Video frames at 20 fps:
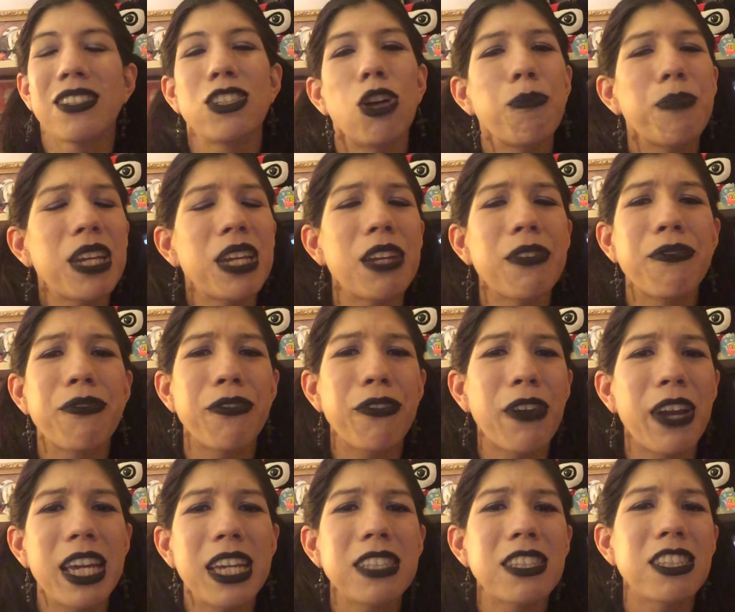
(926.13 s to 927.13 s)
Don't be
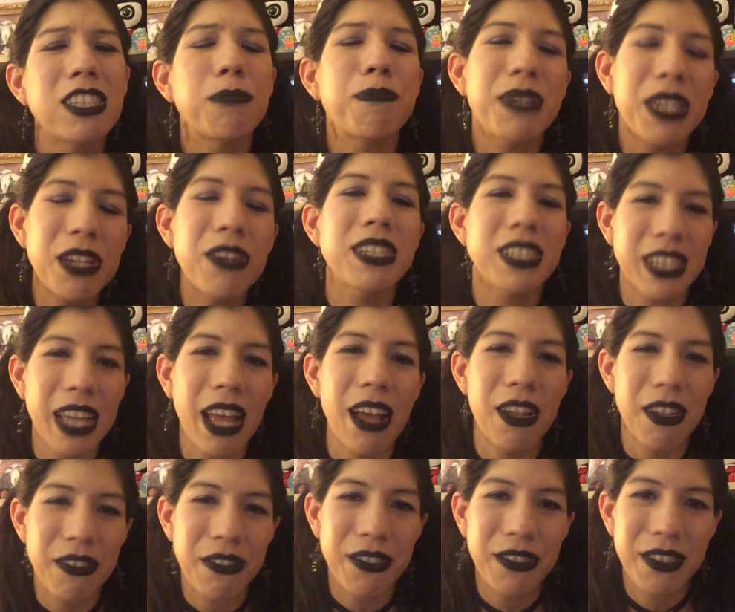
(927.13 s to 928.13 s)
afraid to be
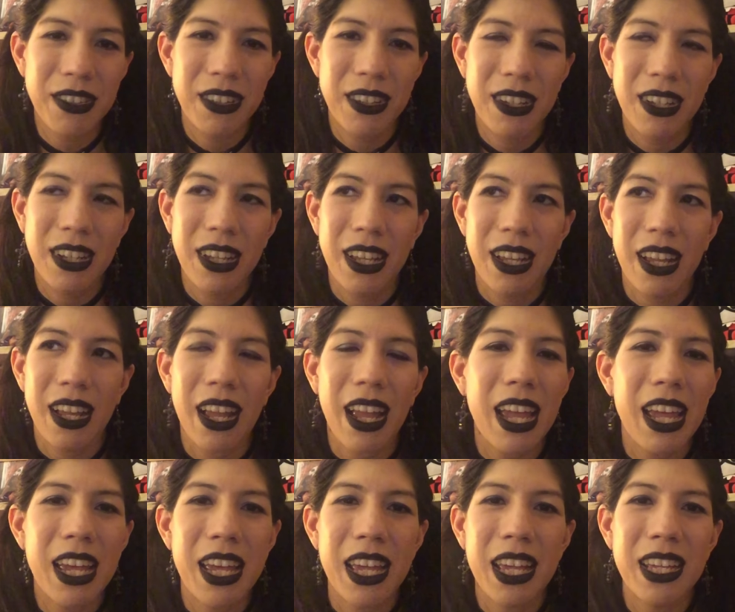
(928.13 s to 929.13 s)
yourself.
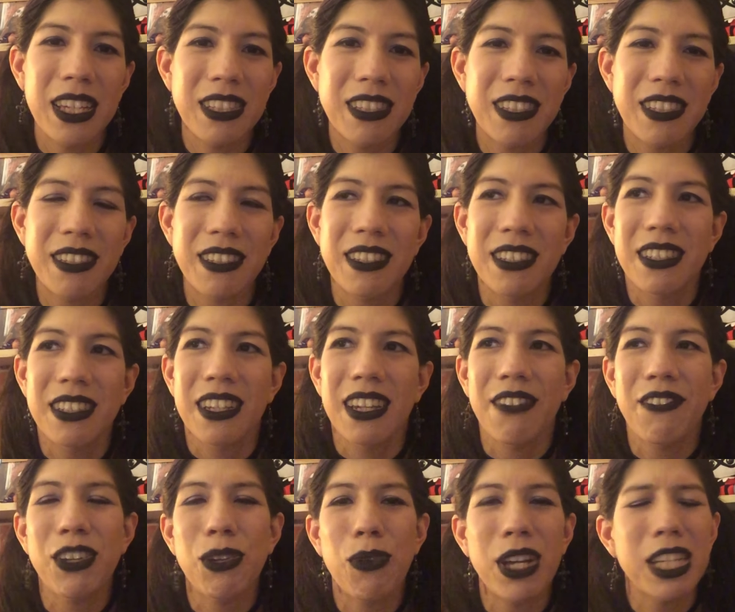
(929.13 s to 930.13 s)
And
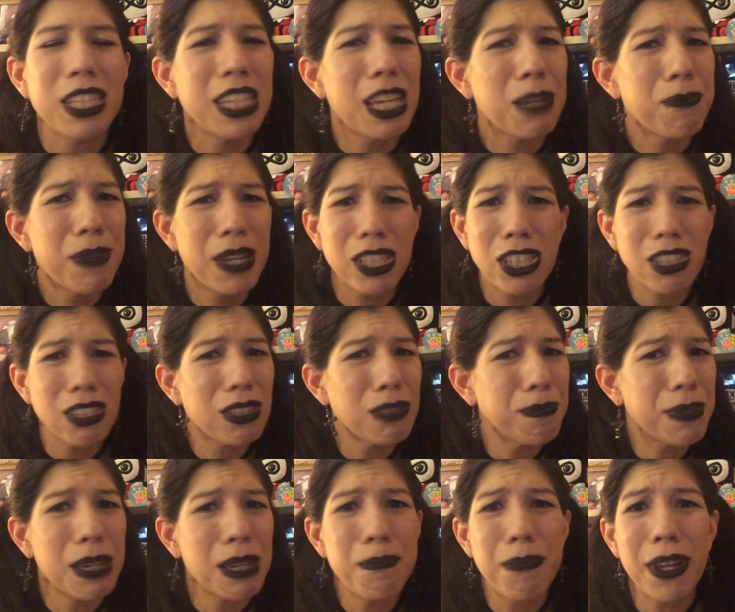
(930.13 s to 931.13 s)
if you want to take pictures with
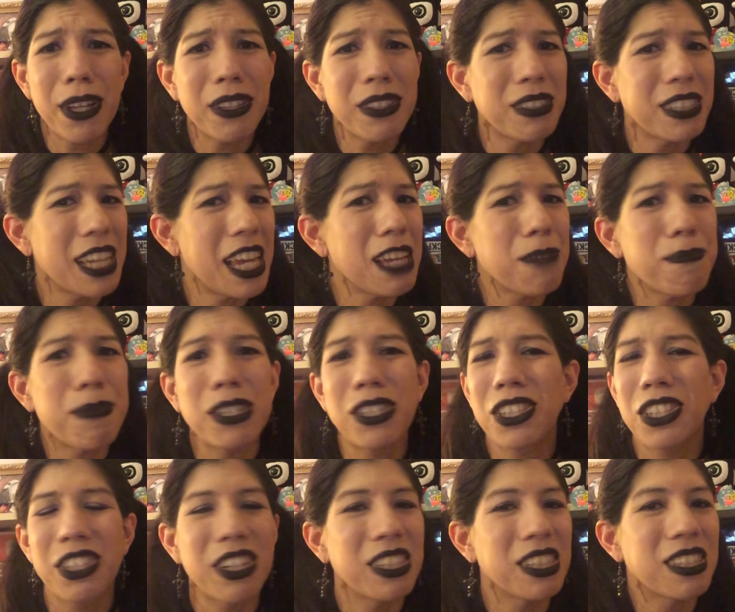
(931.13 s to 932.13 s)
people, take
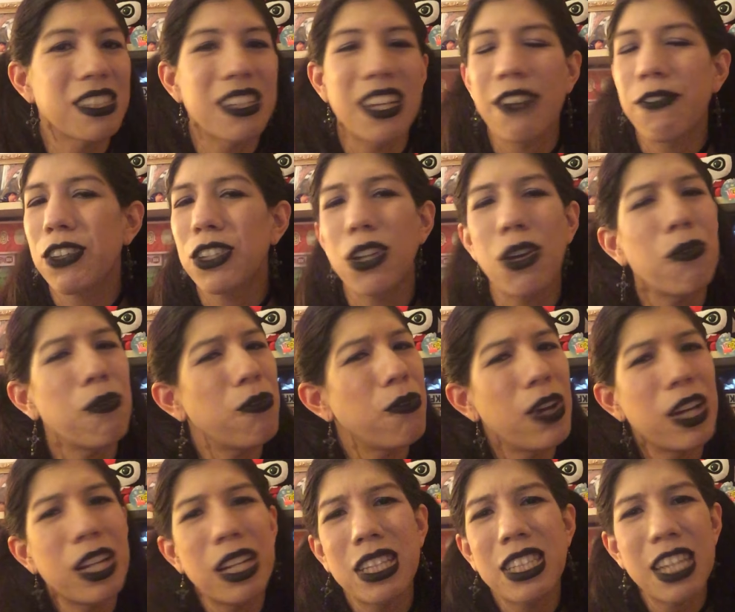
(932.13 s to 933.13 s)
pictures. If you don't
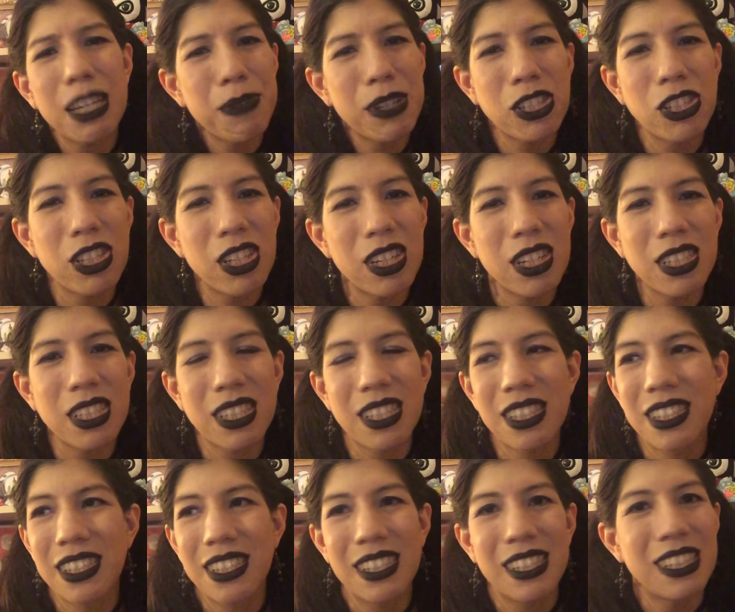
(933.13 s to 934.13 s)
want to take pictures,
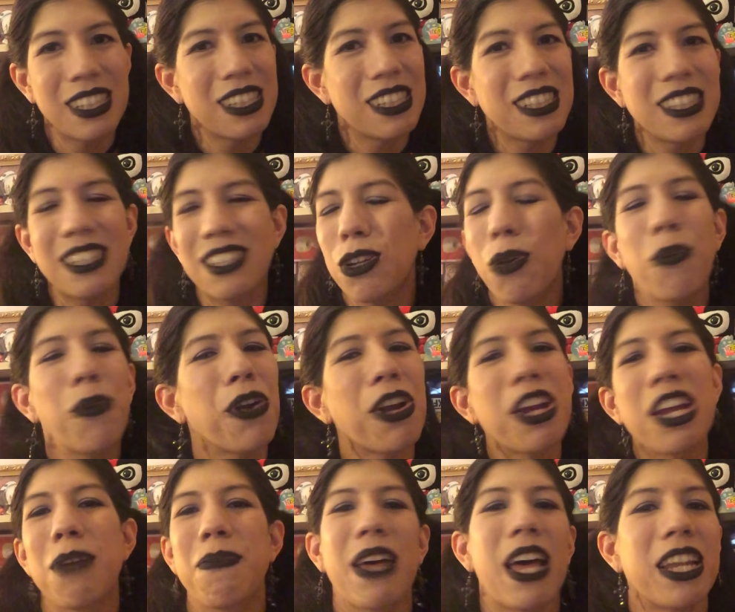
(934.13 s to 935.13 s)
don't
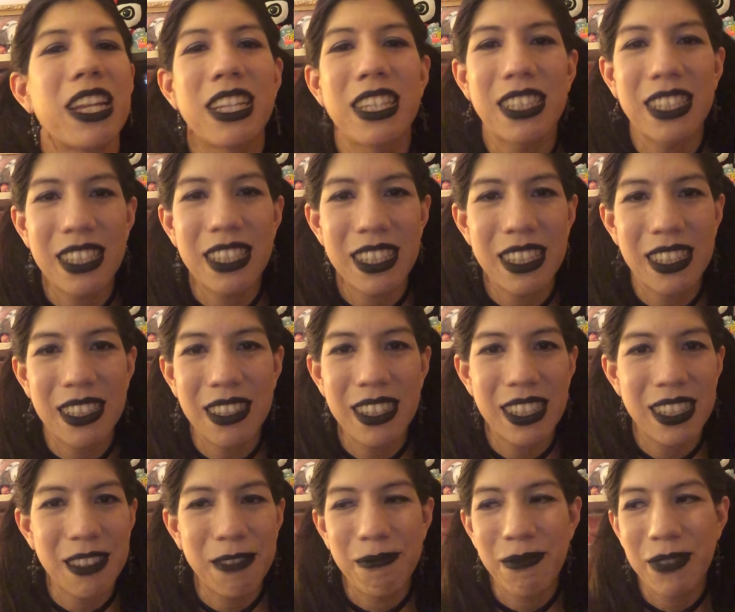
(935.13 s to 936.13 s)
worry about it.
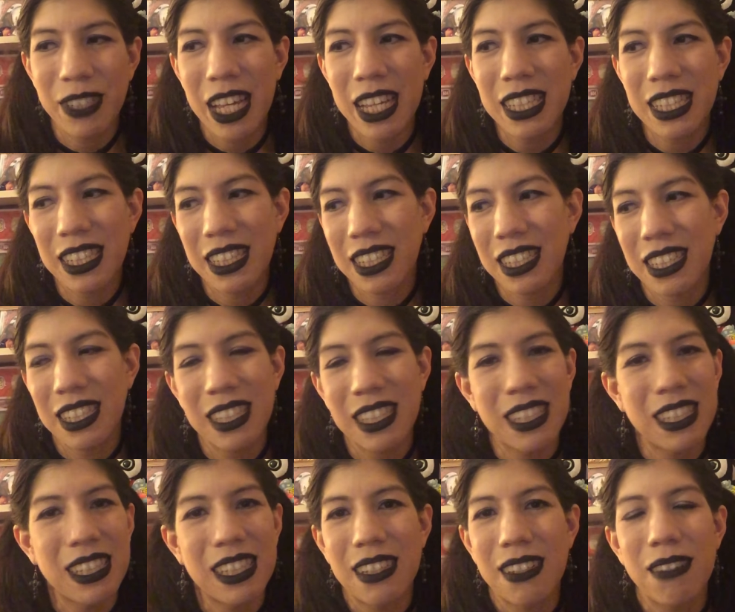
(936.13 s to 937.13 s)

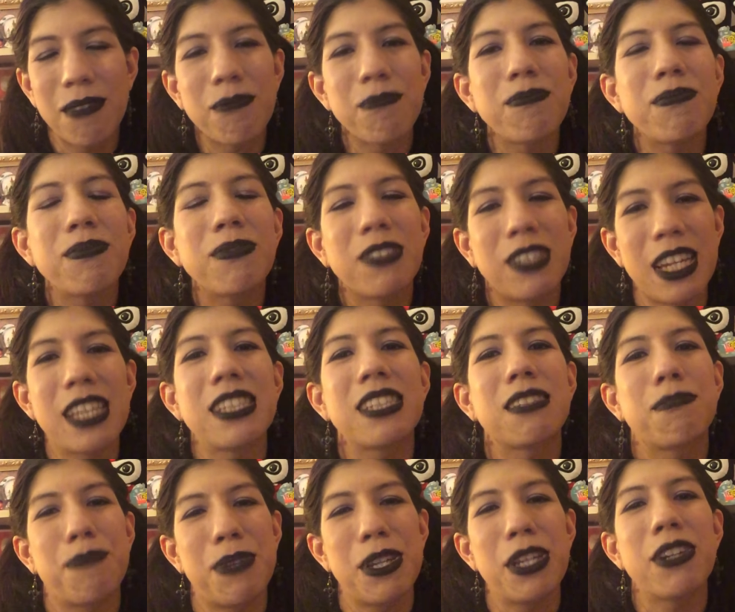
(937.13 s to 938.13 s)
Just
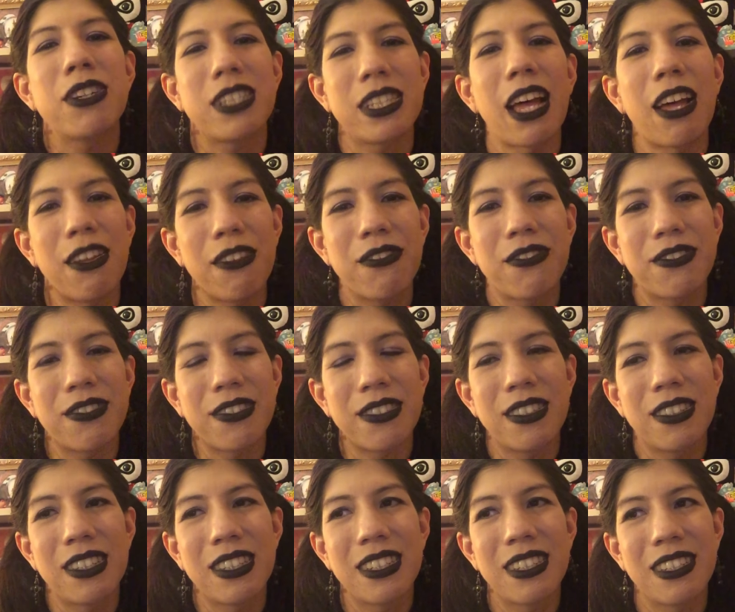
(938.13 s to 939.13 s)
be yourself.
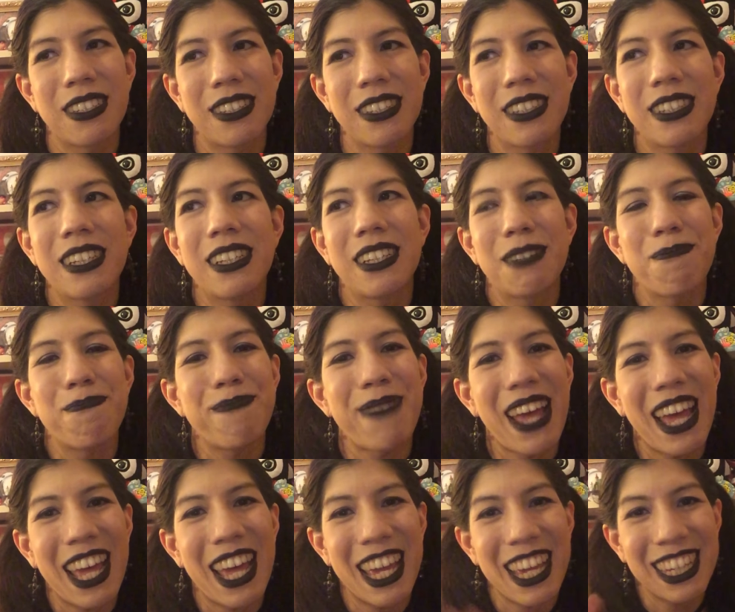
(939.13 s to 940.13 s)

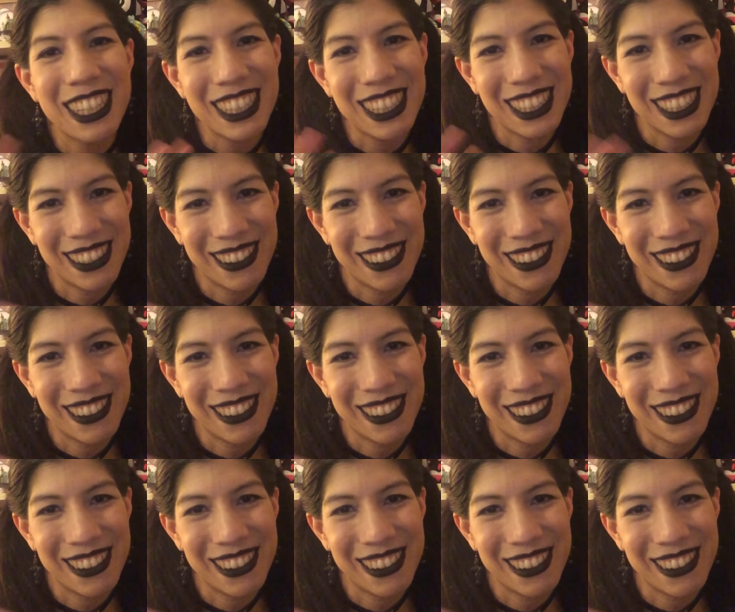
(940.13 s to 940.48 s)
Bye.